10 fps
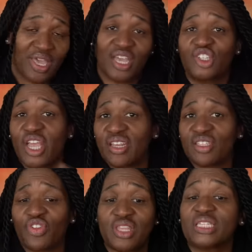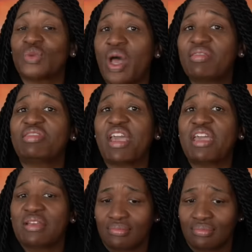Okay, Jadis, for this one
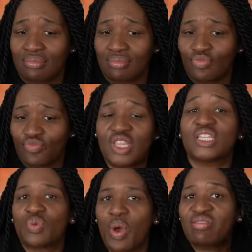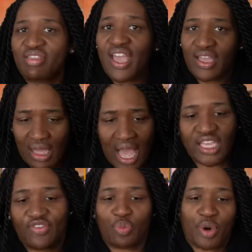thing. For this one thing, I
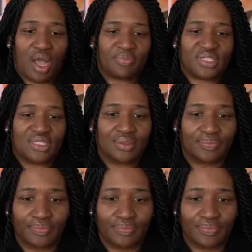give you props.